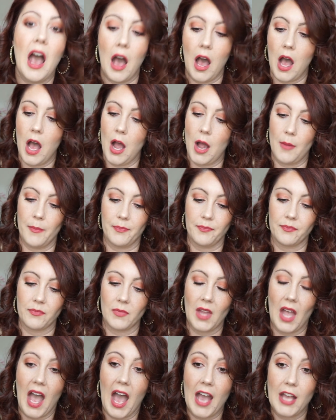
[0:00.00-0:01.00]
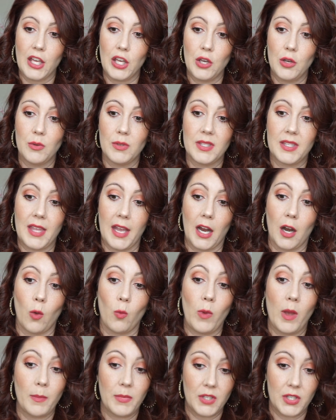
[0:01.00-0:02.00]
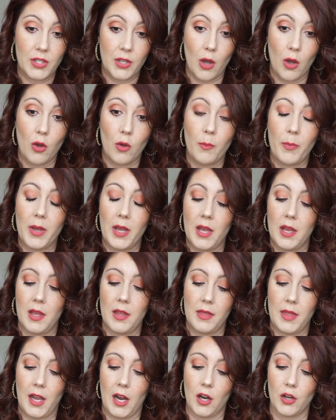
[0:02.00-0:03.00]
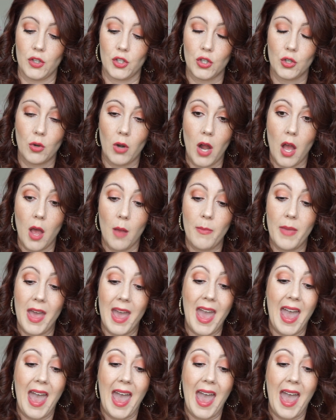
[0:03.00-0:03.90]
I use their whipped soap, their scrub,